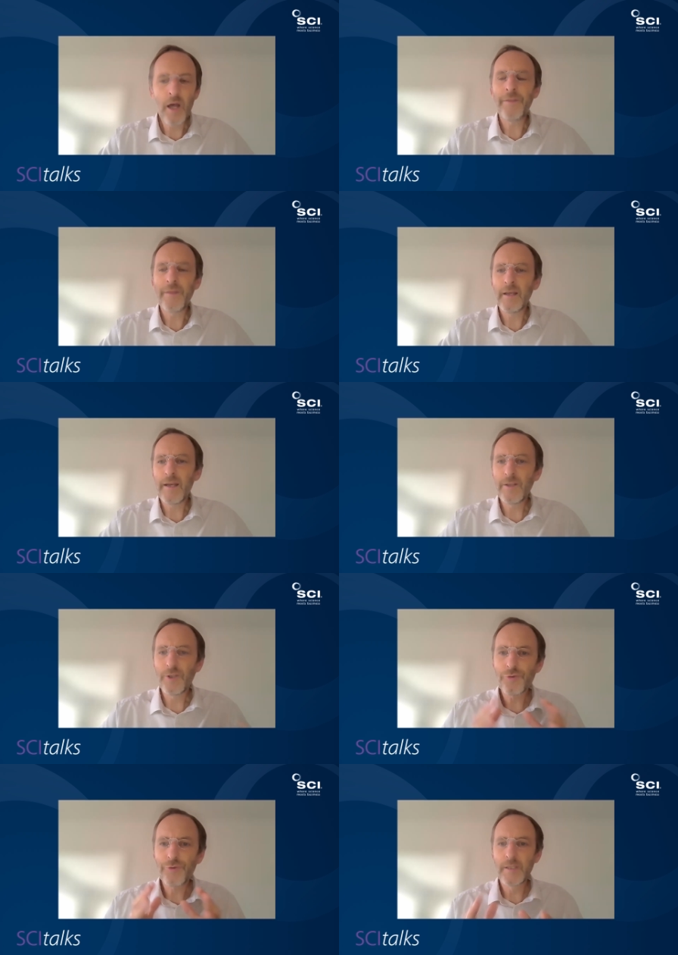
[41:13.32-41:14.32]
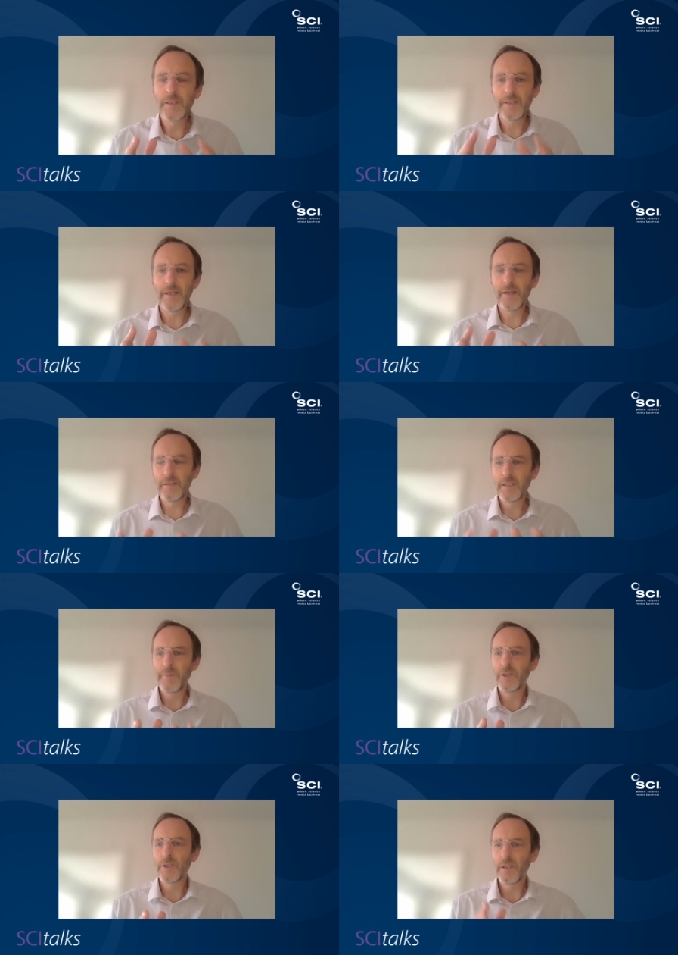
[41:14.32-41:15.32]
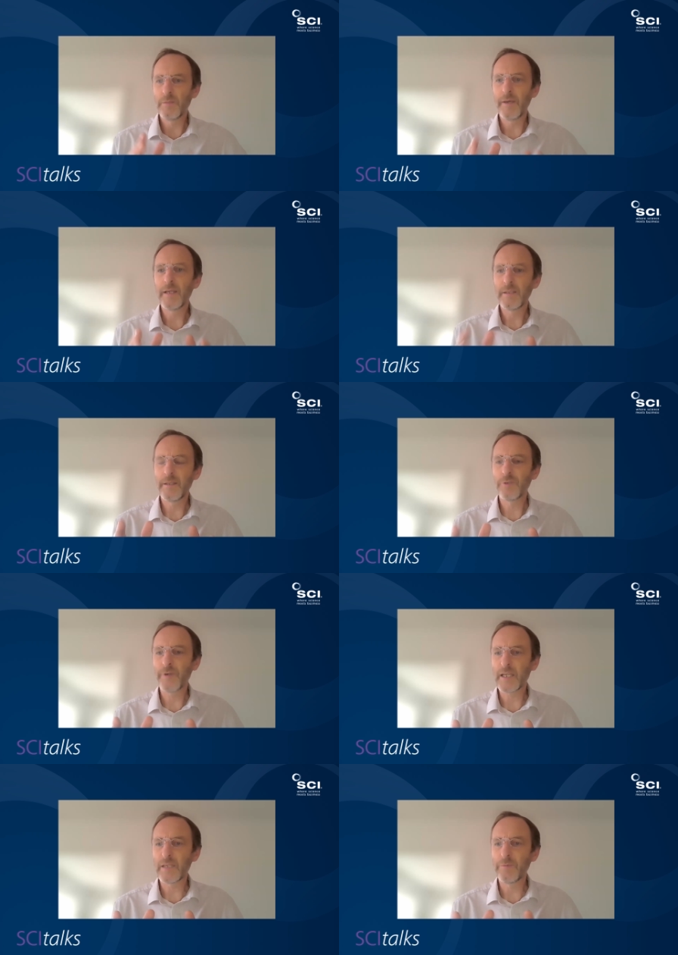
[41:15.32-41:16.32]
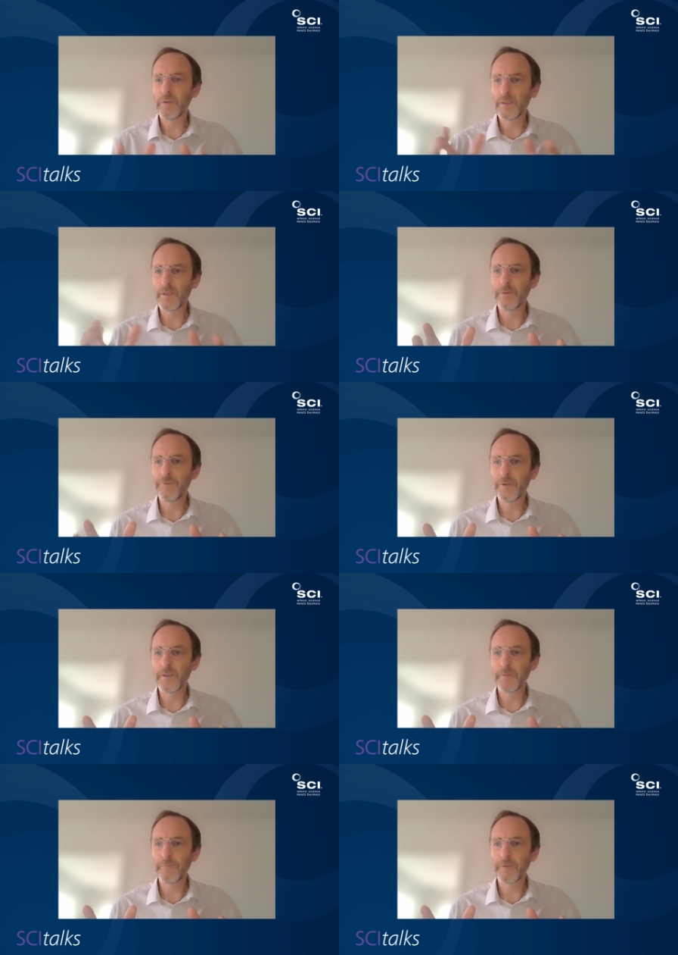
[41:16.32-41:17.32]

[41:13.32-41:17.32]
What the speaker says: nothing intrinsic to dementia that makes it intractable. It's different.